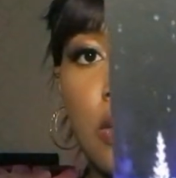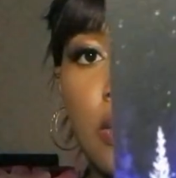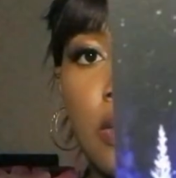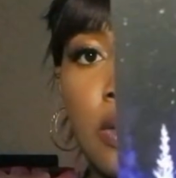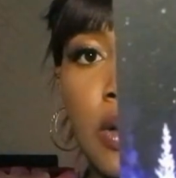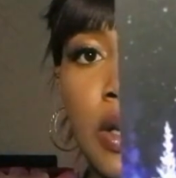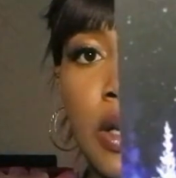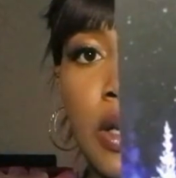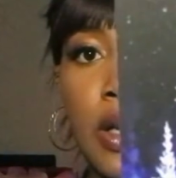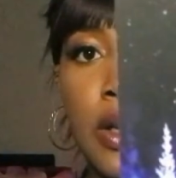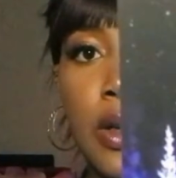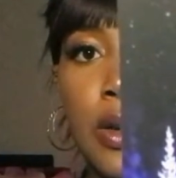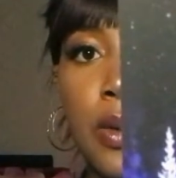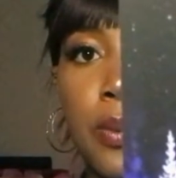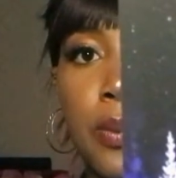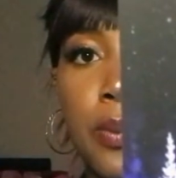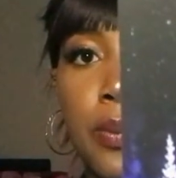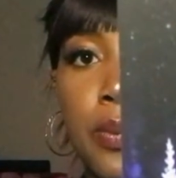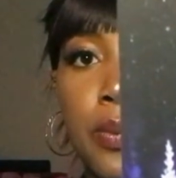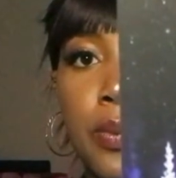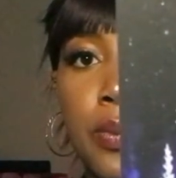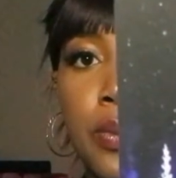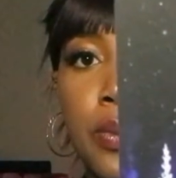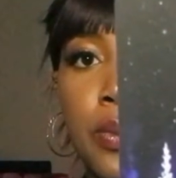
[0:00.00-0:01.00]
Right here.
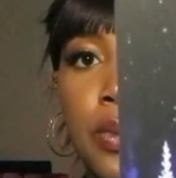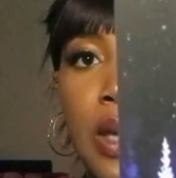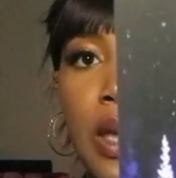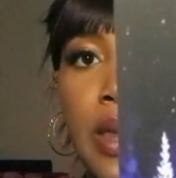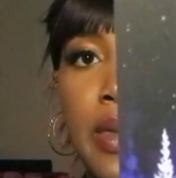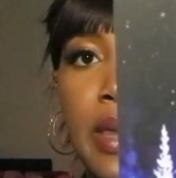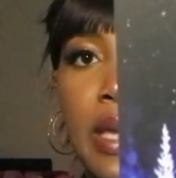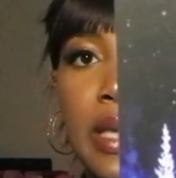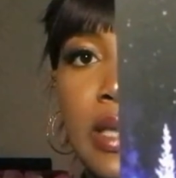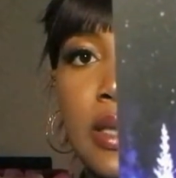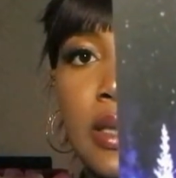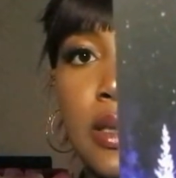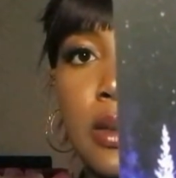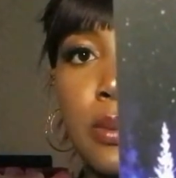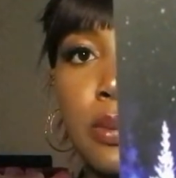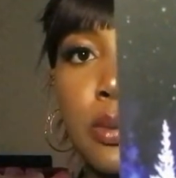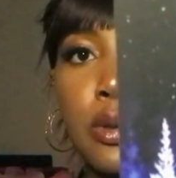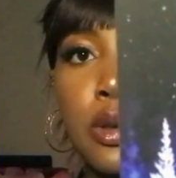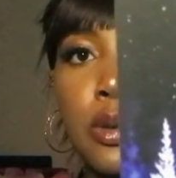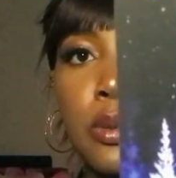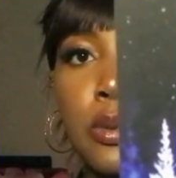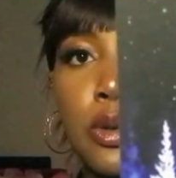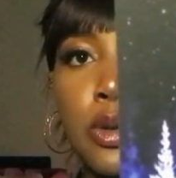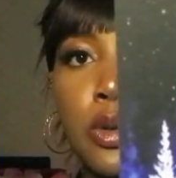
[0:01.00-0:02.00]
And that's the
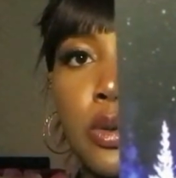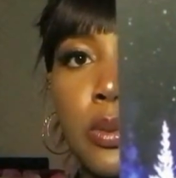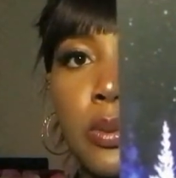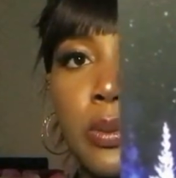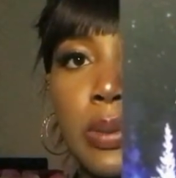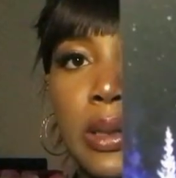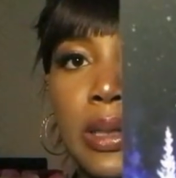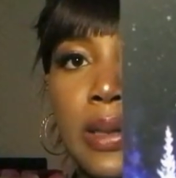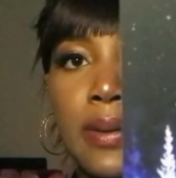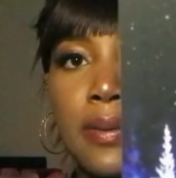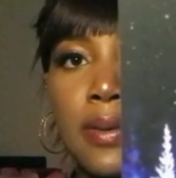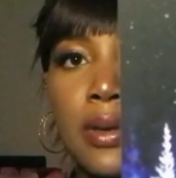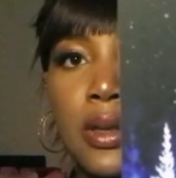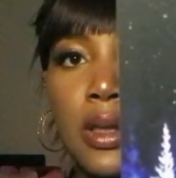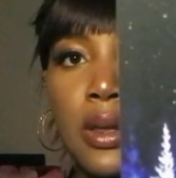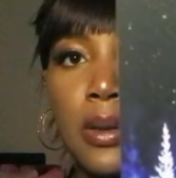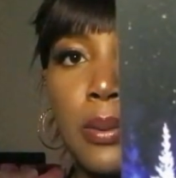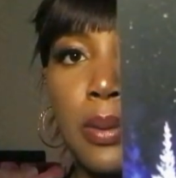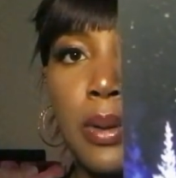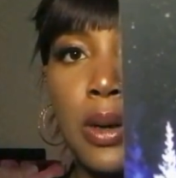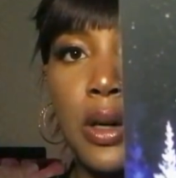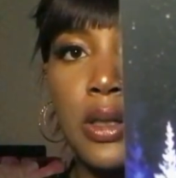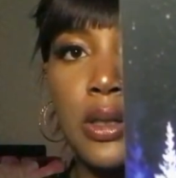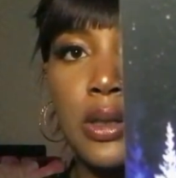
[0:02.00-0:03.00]
blue moon. Believe in the
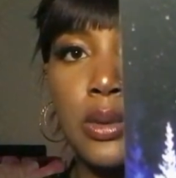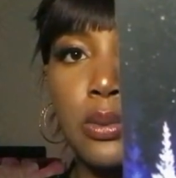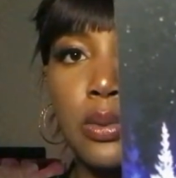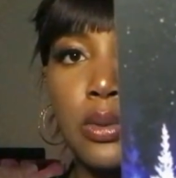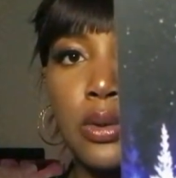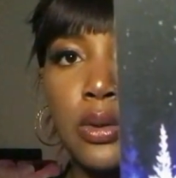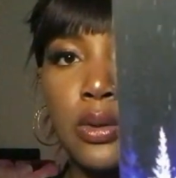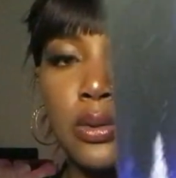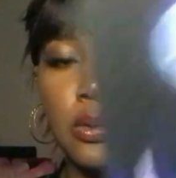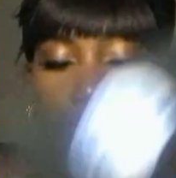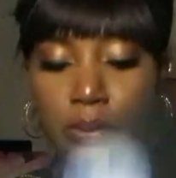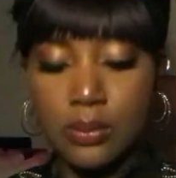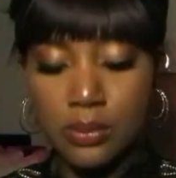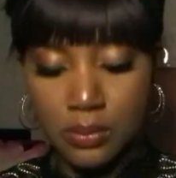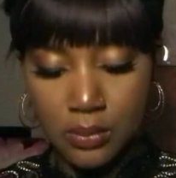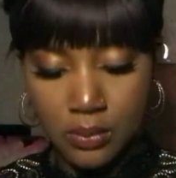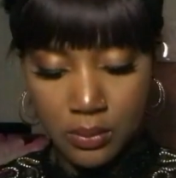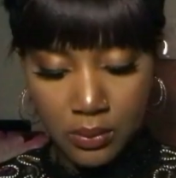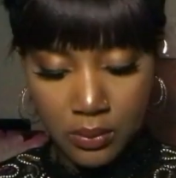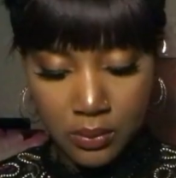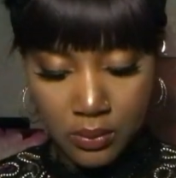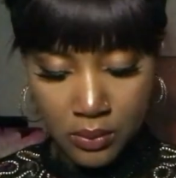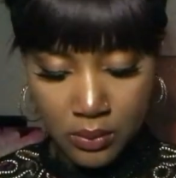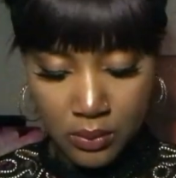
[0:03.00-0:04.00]
impossible.
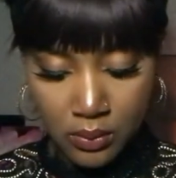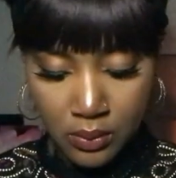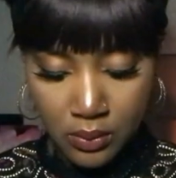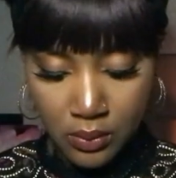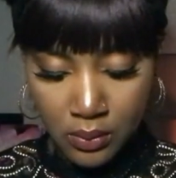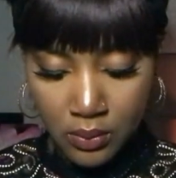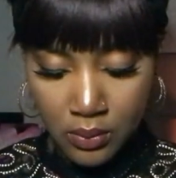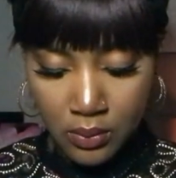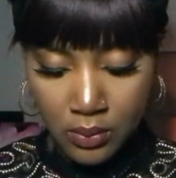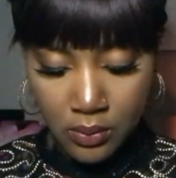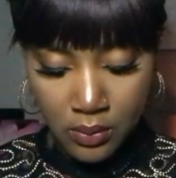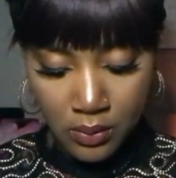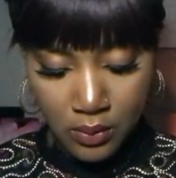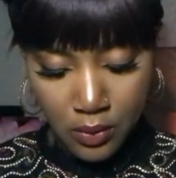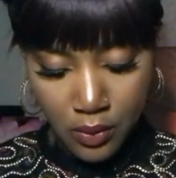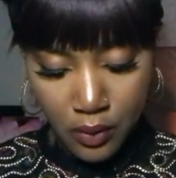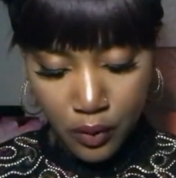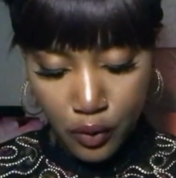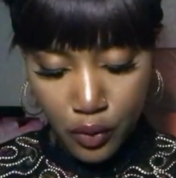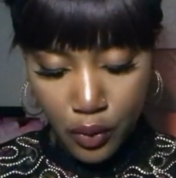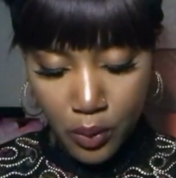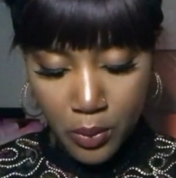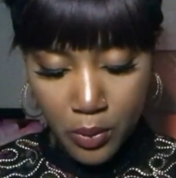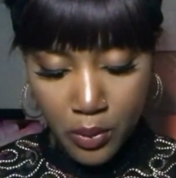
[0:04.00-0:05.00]

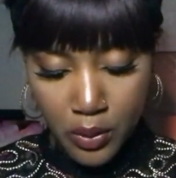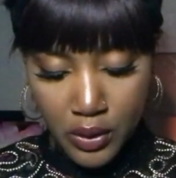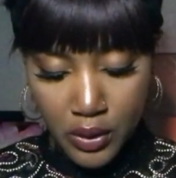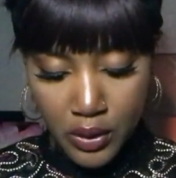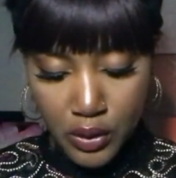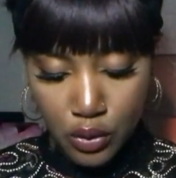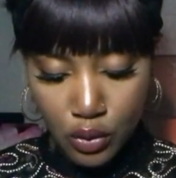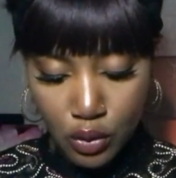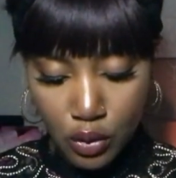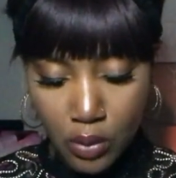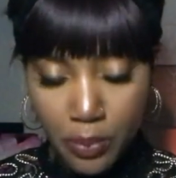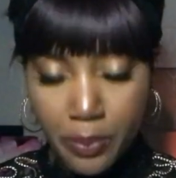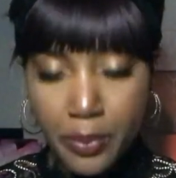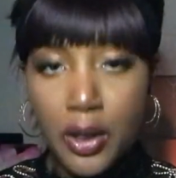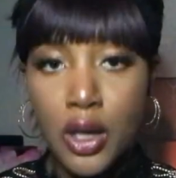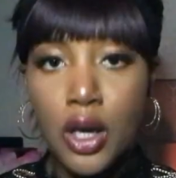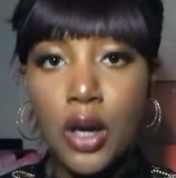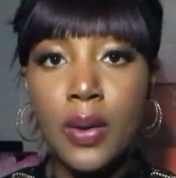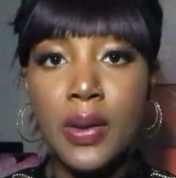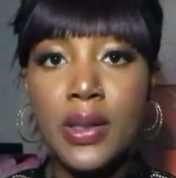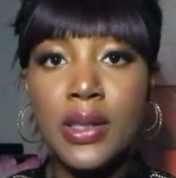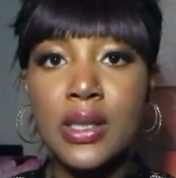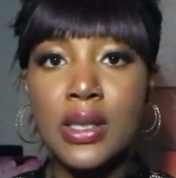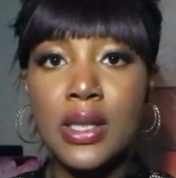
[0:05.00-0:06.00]
Full moon in
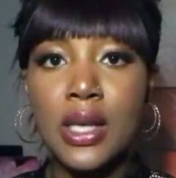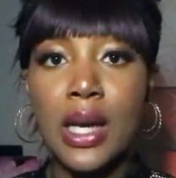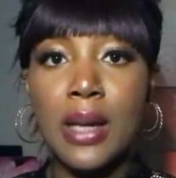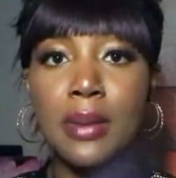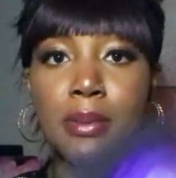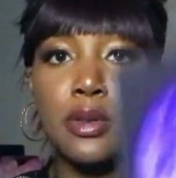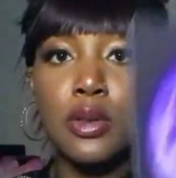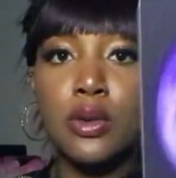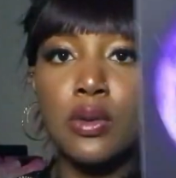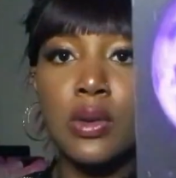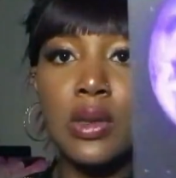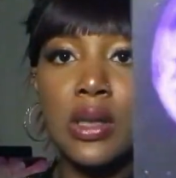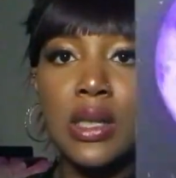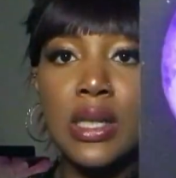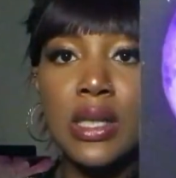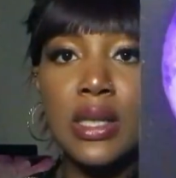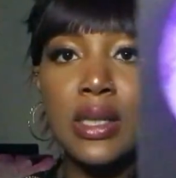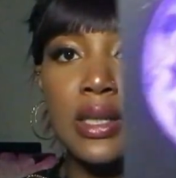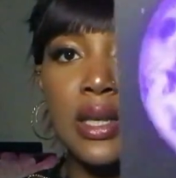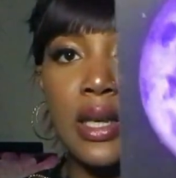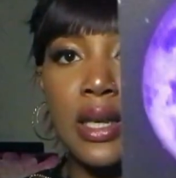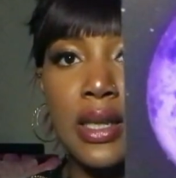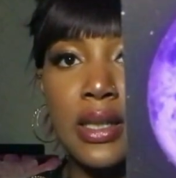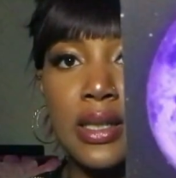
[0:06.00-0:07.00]
Scorpio, it's time to release
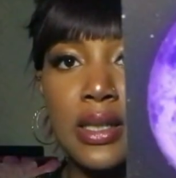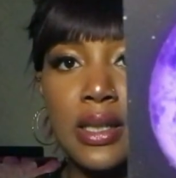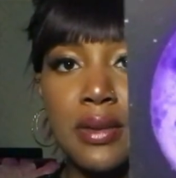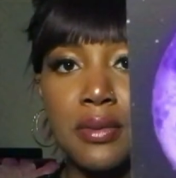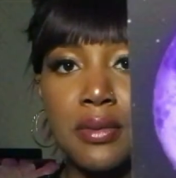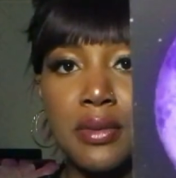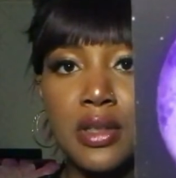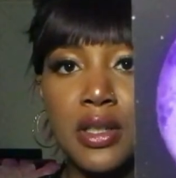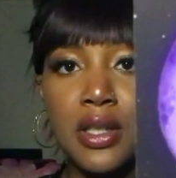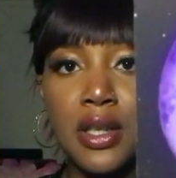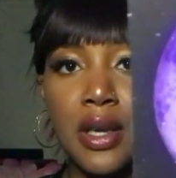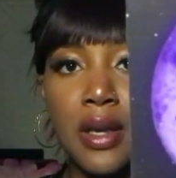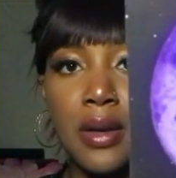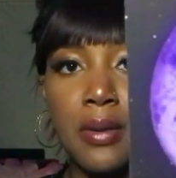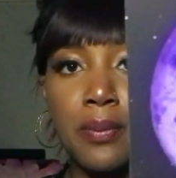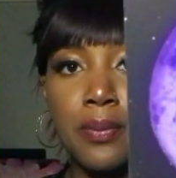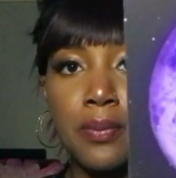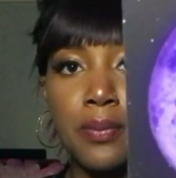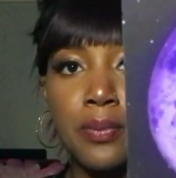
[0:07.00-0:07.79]
negativity.